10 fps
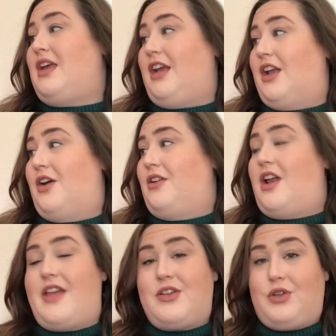you know, none
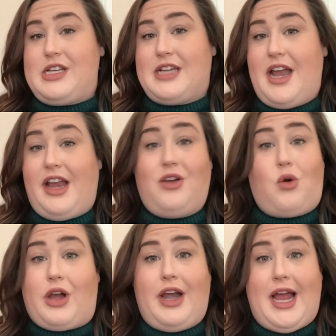of that's really exciting,
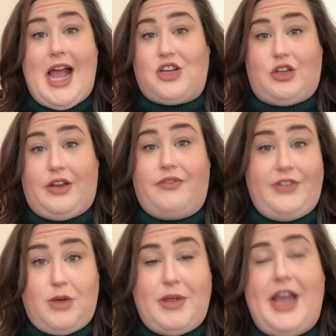nor can I actually
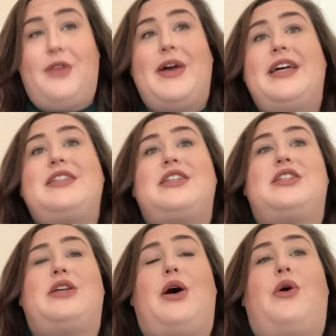film it anyways.
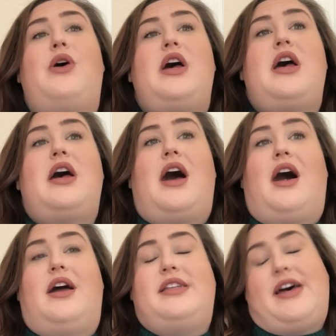So
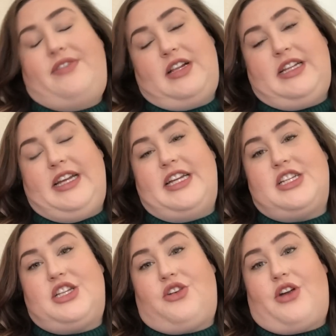definitely
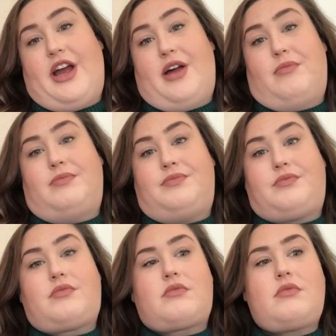Instagram
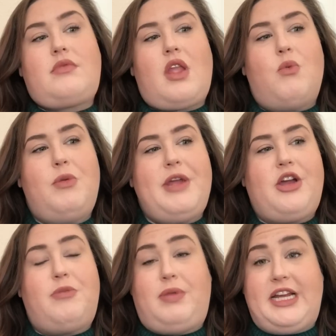would be a
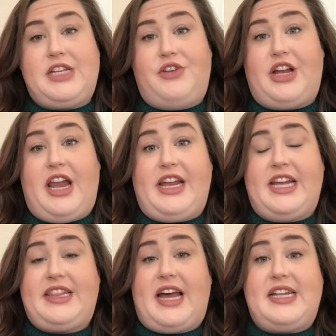good place for you to kind of
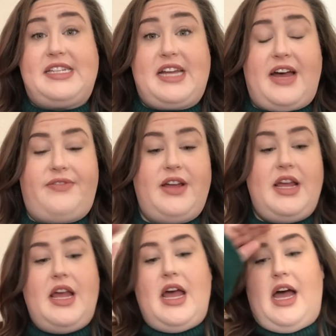get that stuff.
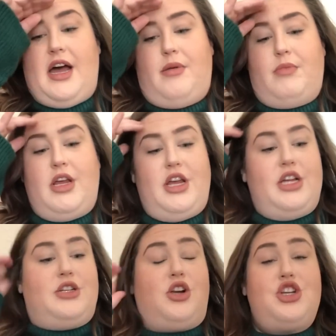
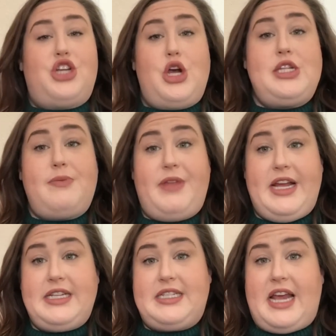So I'm going to show you some
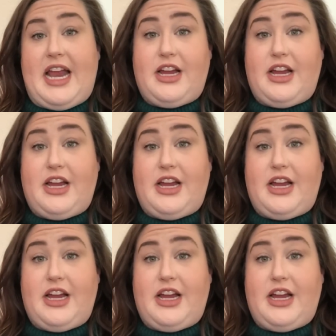things that I